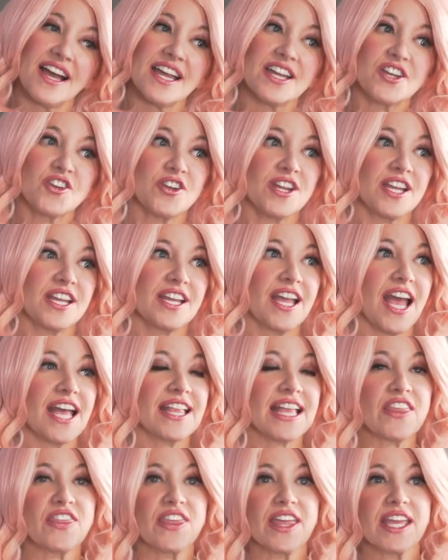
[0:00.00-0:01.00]
I agree. And
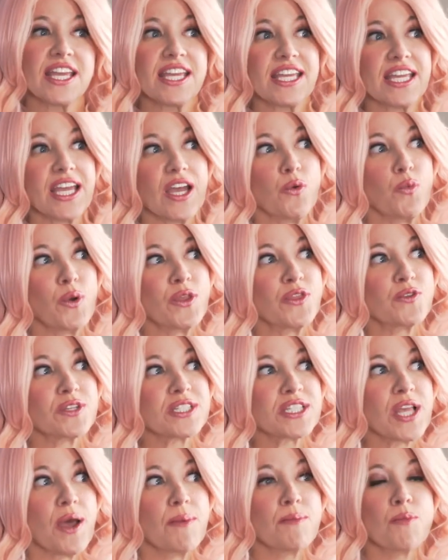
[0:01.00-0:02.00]
I think when
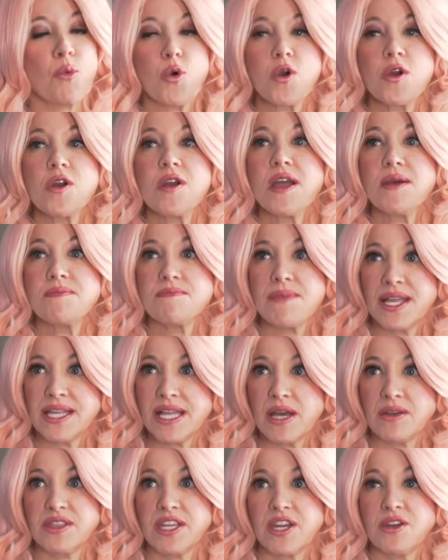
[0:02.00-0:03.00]
there's more men
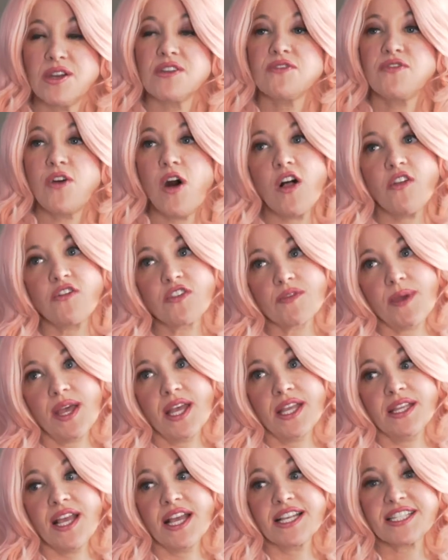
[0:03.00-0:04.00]
out there, evolved
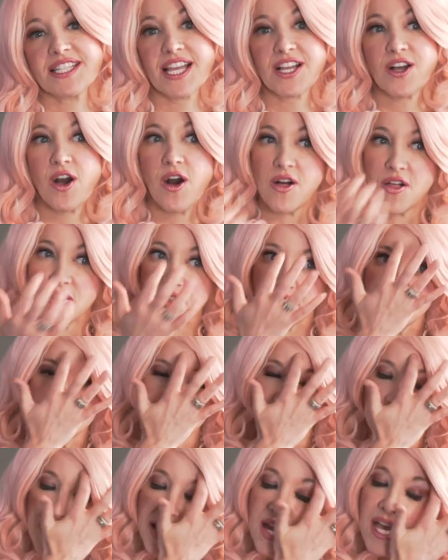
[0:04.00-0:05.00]
men, as I call
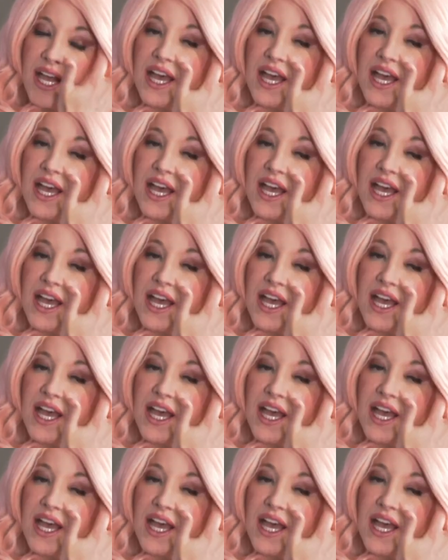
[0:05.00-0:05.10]
them,